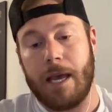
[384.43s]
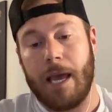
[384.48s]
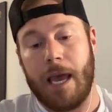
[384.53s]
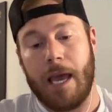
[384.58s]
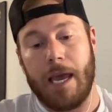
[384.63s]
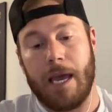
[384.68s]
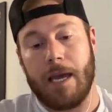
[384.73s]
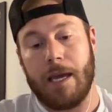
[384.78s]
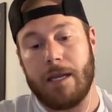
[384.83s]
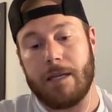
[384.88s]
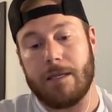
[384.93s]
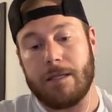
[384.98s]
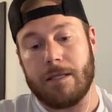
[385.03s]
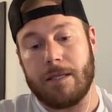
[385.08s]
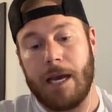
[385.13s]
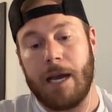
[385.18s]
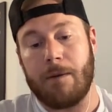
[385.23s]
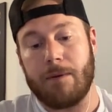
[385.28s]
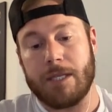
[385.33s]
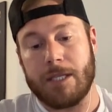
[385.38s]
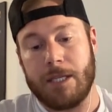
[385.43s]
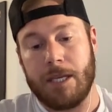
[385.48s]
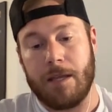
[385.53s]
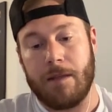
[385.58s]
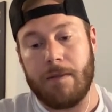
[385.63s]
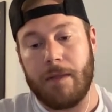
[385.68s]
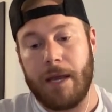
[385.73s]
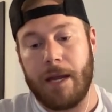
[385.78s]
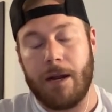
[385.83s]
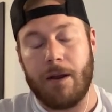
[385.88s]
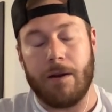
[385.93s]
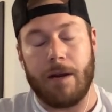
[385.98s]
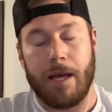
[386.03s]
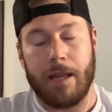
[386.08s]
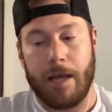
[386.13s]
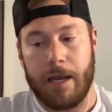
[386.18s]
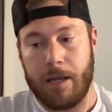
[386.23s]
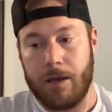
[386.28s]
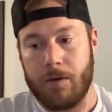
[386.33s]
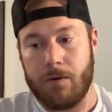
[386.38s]
And I was sitting there and I
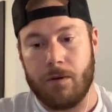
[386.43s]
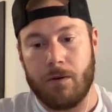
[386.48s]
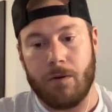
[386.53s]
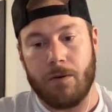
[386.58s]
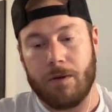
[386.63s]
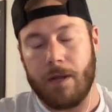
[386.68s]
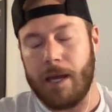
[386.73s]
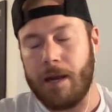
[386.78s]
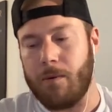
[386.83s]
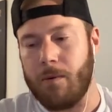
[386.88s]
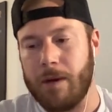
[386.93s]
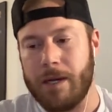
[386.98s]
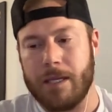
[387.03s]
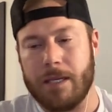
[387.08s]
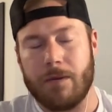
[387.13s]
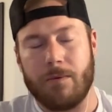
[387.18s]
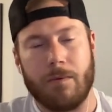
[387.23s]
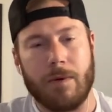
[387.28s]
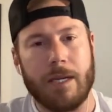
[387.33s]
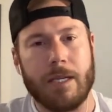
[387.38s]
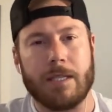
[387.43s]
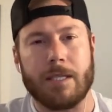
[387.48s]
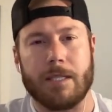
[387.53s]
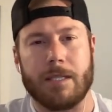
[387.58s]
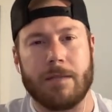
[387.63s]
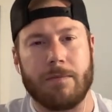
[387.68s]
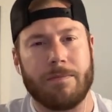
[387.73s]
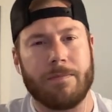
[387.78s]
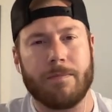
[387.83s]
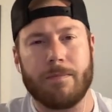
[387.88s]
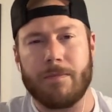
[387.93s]
like Googled, like, what is